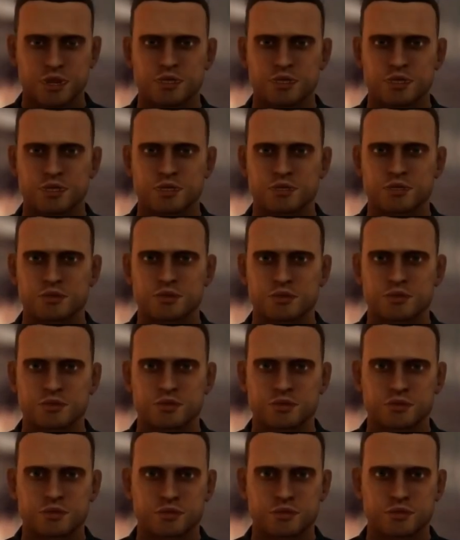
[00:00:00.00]
something with
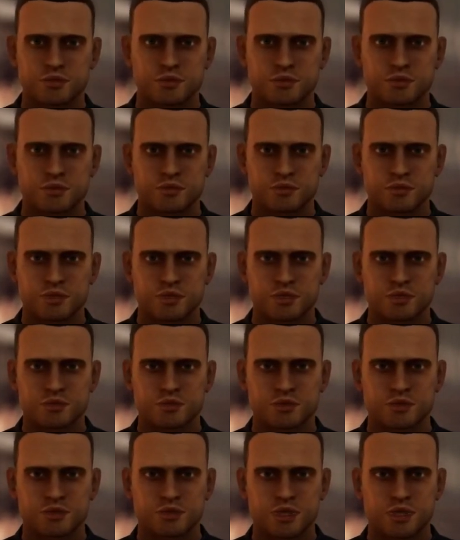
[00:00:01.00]
this
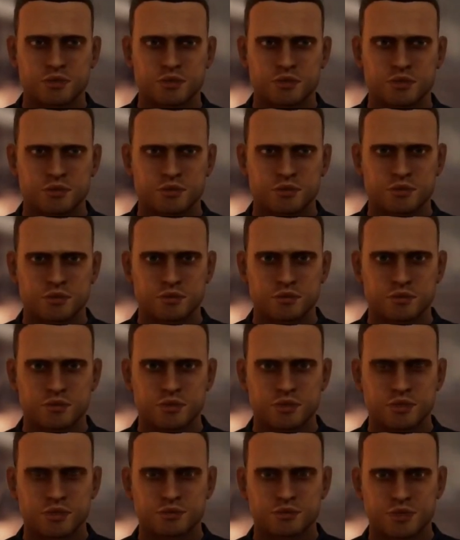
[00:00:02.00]
gold, these golden
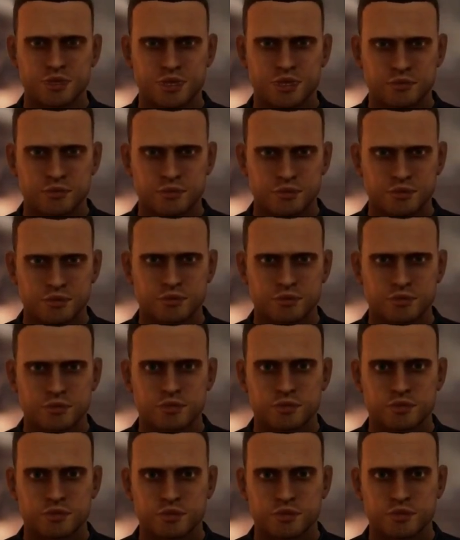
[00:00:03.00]
statues. There's
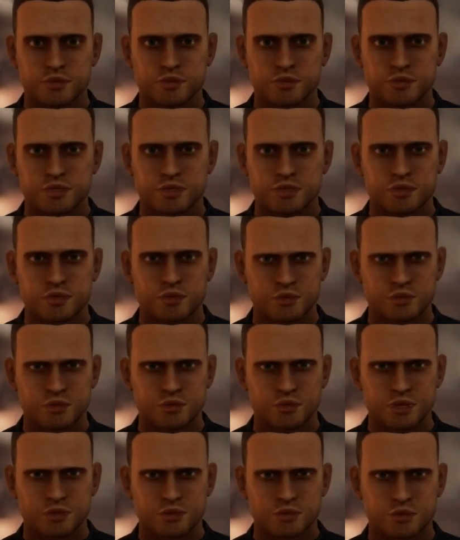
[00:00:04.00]
some sort of
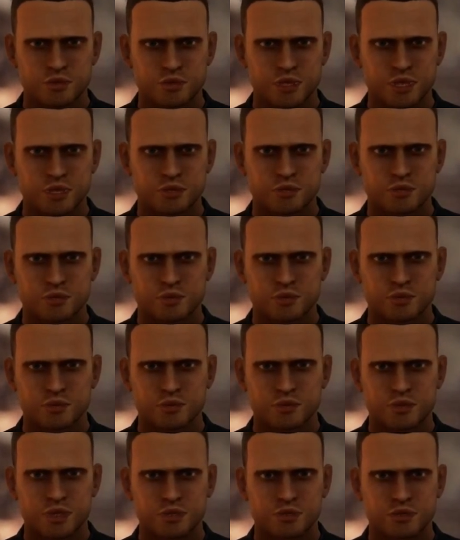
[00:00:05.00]
impending danger
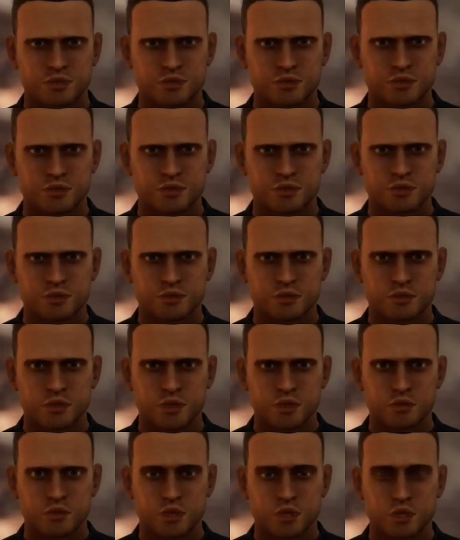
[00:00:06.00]
that's always going to
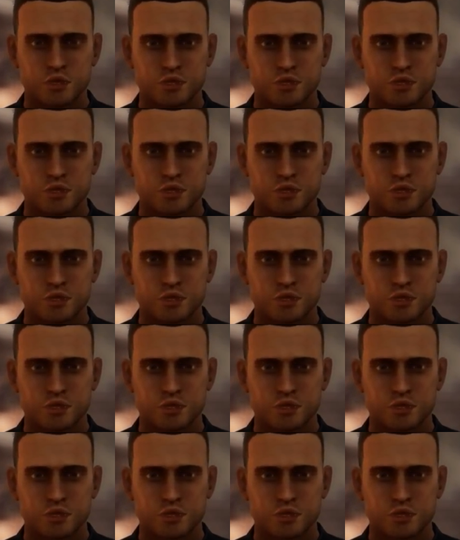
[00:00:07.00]
happen,